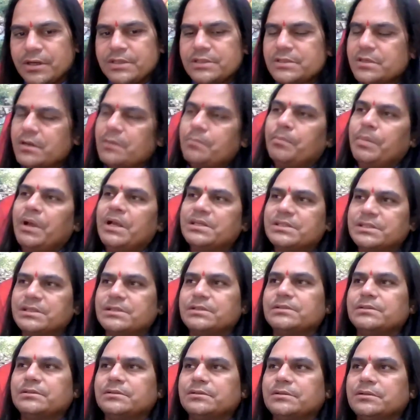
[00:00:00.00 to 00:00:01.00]
third is
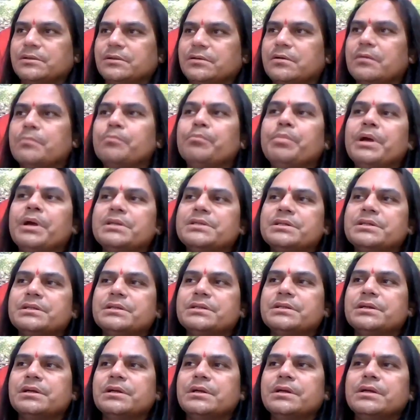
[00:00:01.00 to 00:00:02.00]
compassion.
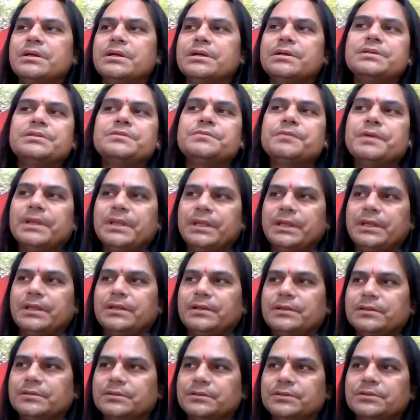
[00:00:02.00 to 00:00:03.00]
Compassion is
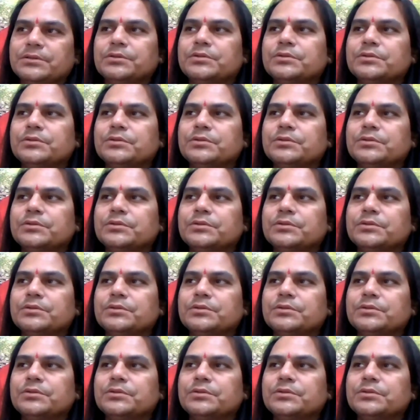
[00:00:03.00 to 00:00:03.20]
very,